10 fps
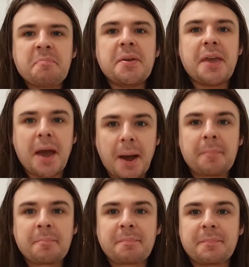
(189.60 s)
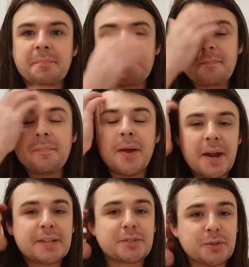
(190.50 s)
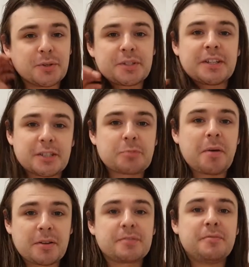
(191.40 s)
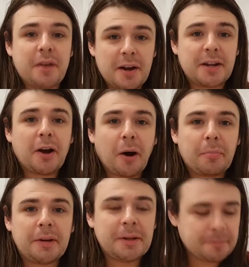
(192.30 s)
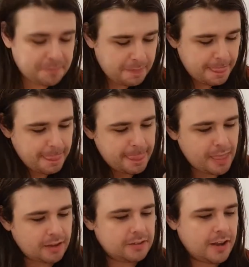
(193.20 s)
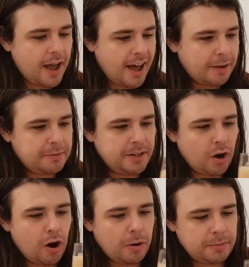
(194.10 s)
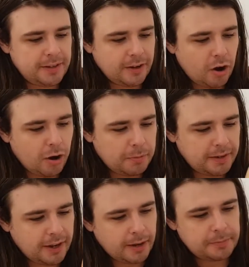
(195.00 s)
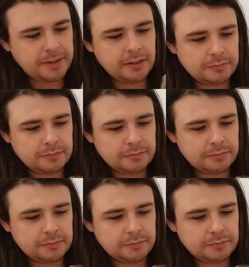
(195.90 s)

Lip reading: Yeah, it does. It smells very hoppy. Happy, hoppy, hoppy, happy.